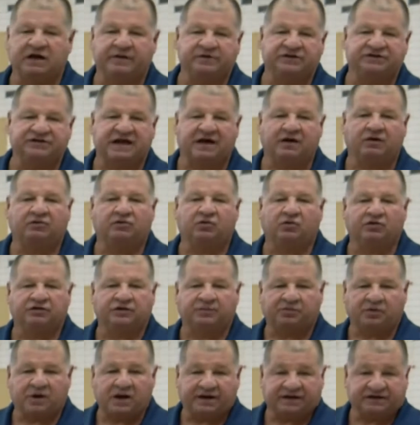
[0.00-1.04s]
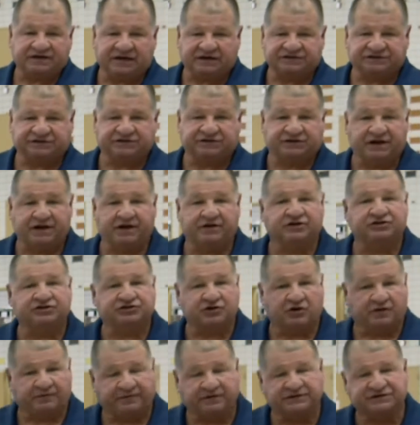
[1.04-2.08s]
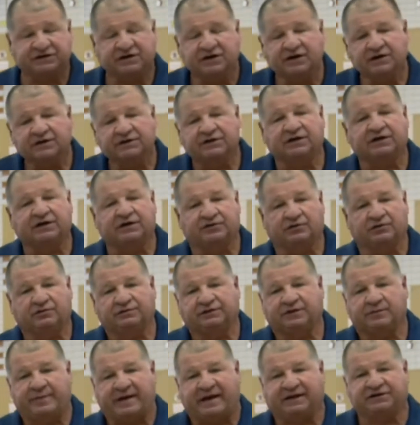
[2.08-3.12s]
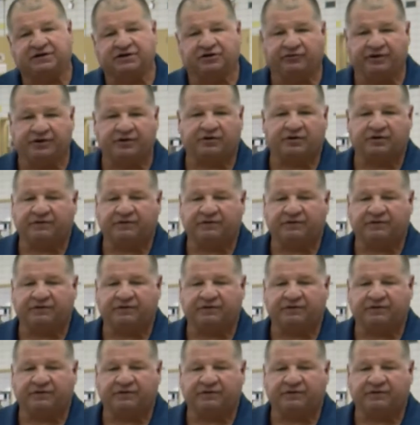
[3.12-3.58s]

is how long the product has to stay on the surface to kill the bacteria or